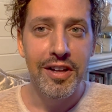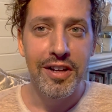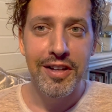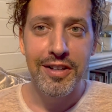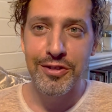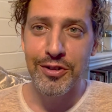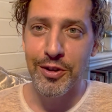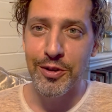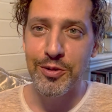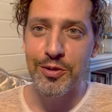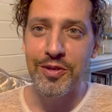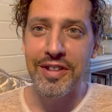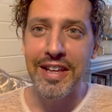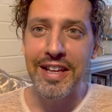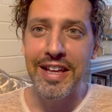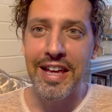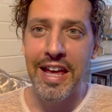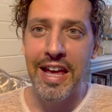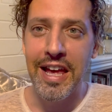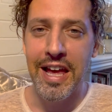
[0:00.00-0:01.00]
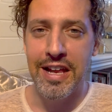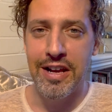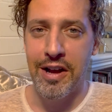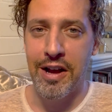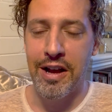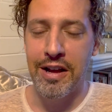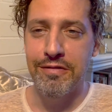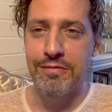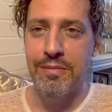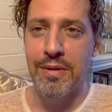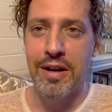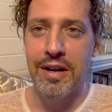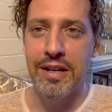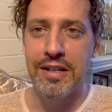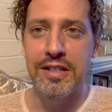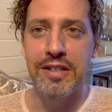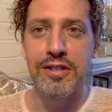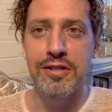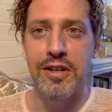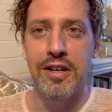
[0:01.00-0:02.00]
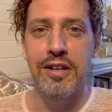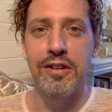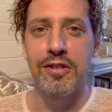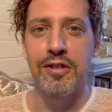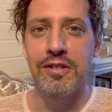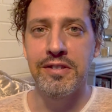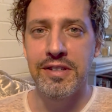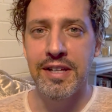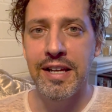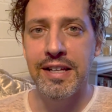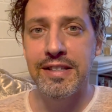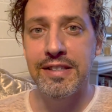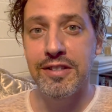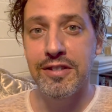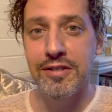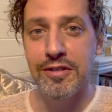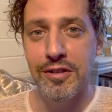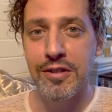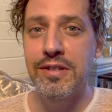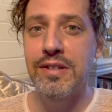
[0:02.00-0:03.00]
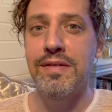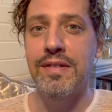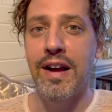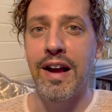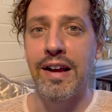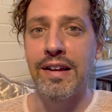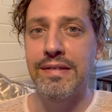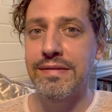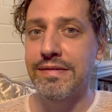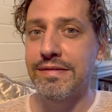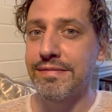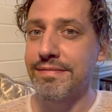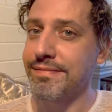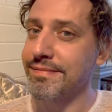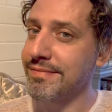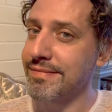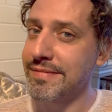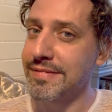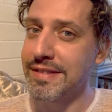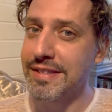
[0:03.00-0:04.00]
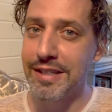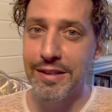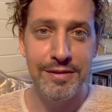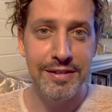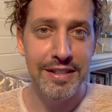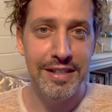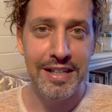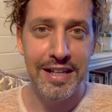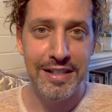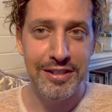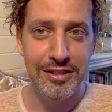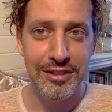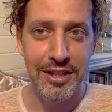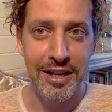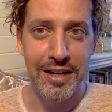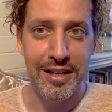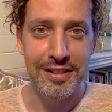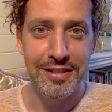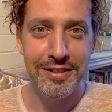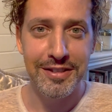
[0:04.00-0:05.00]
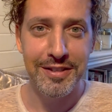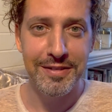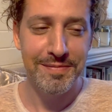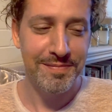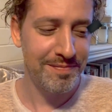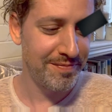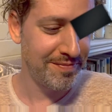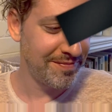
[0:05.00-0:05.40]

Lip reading: social thinking and hive mind in certain contexts to survive. Guilty as charged.